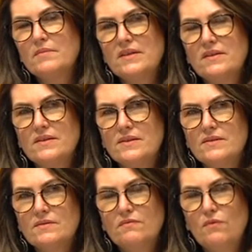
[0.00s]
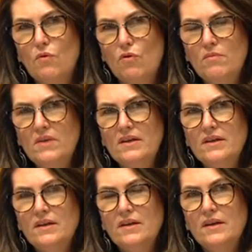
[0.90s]
in this form,
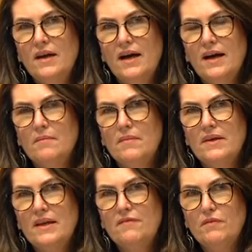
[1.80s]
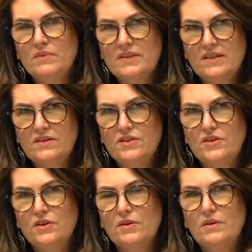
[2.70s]
if it was
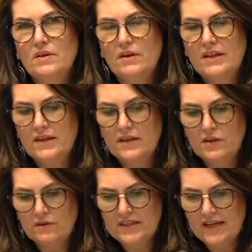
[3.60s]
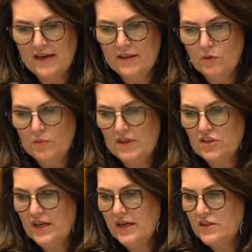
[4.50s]
instituted, clearly you're indicating there would be a
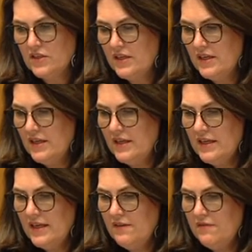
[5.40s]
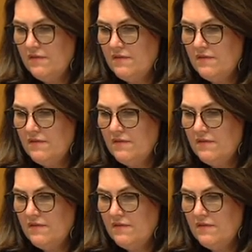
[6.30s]
change. If